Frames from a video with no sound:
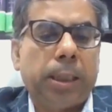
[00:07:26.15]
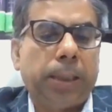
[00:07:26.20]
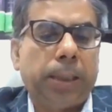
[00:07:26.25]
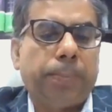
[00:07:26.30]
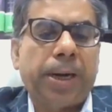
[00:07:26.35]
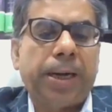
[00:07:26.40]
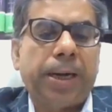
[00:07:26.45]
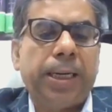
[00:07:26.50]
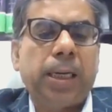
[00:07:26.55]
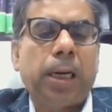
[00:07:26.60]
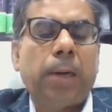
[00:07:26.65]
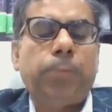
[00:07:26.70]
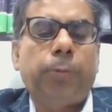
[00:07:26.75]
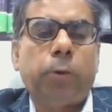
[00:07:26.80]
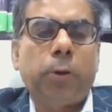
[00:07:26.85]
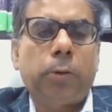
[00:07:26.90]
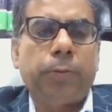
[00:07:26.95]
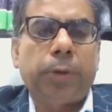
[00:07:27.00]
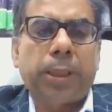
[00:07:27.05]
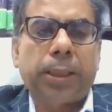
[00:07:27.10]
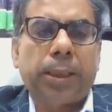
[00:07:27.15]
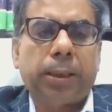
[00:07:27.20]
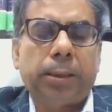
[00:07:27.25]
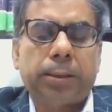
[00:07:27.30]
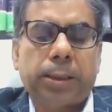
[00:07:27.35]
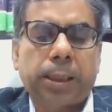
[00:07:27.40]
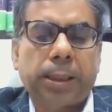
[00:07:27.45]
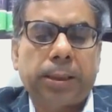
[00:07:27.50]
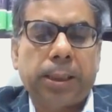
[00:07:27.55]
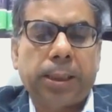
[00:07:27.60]
depending upon
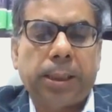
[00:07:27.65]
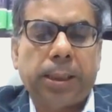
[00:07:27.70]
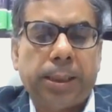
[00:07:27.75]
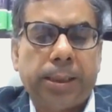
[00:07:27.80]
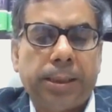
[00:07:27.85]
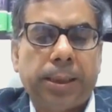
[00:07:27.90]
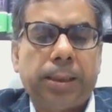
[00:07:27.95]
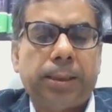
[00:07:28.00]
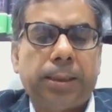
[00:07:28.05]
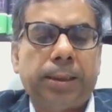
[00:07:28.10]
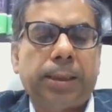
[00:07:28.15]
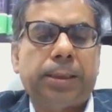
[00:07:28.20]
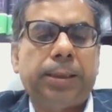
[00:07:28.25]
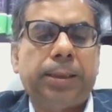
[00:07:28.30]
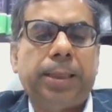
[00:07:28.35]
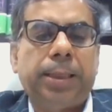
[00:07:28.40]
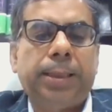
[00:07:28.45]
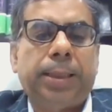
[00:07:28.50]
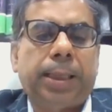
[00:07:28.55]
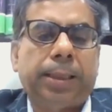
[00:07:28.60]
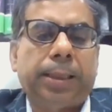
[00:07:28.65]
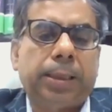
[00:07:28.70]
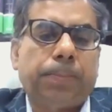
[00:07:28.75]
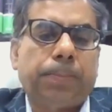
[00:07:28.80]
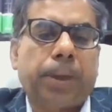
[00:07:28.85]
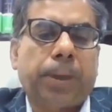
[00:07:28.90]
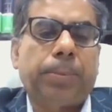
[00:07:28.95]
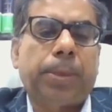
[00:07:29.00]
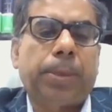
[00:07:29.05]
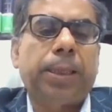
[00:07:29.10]
whether such a Indian resident has
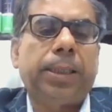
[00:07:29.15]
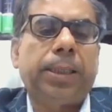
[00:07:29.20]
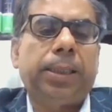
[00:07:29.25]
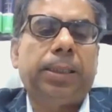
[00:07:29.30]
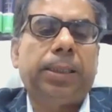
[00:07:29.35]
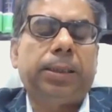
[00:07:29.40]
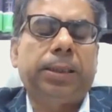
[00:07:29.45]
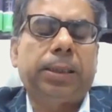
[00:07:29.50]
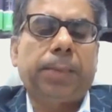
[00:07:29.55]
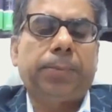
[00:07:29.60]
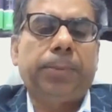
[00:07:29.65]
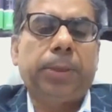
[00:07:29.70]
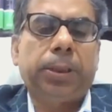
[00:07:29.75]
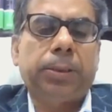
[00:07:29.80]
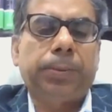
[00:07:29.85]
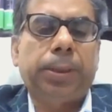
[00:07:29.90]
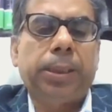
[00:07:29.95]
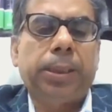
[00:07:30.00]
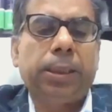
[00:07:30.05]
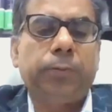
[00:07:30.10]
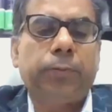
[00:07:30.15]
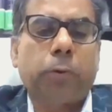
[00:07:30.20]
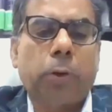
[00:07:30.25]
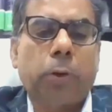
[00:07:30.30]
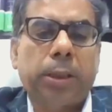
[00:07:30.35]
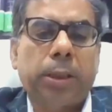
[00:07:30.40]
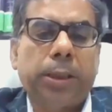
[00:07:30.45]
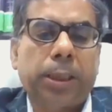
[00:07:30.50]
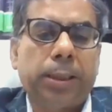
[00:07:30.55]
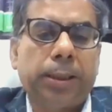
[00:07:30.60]
a permanent establishment in
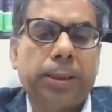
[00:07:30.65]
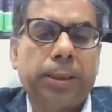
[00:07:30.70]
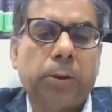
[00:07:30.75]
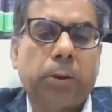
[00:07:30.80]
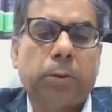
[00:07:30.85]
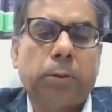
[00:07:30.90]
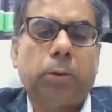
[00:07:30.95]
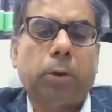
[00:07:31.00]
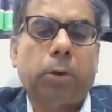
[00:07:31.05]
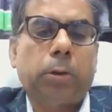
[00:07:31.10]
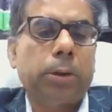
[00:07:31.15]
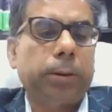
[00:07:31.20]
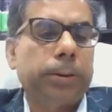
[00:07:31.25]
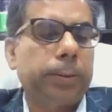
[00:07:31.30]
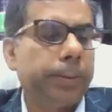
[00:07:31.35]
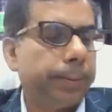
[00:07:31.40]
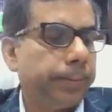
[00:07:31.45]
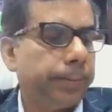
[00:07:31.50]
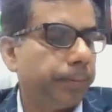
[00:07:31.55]
foreign country or not.